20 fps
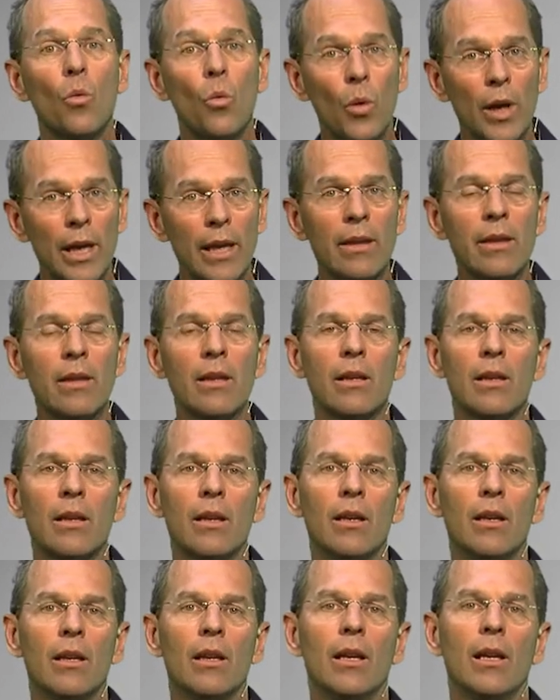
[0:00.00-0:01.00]
with
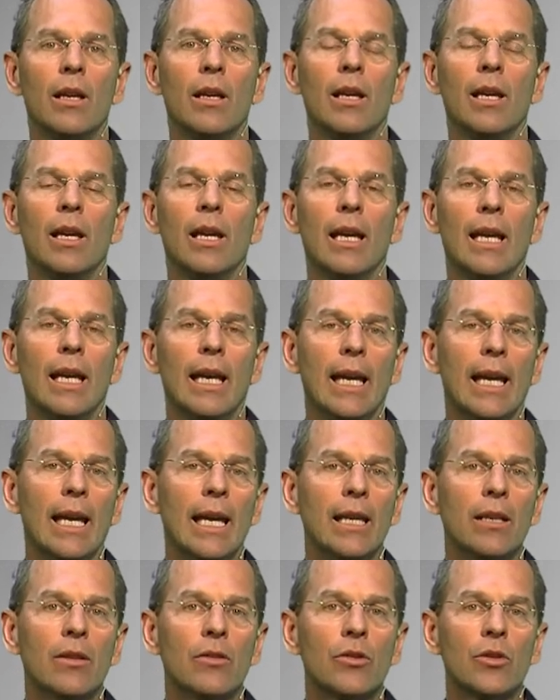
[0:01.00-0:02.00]

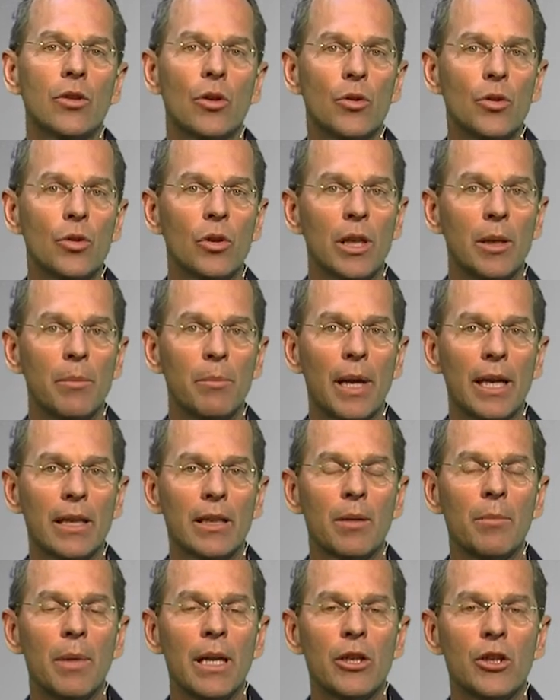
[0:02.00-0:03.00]
a social
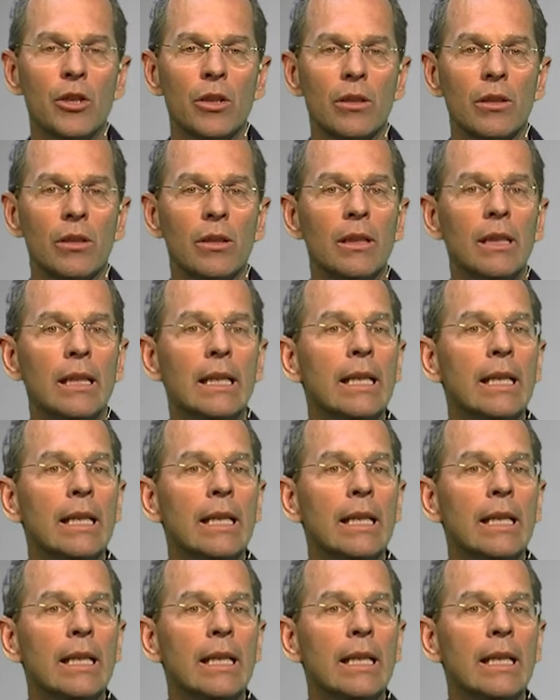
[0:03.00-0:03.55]
impact dimension.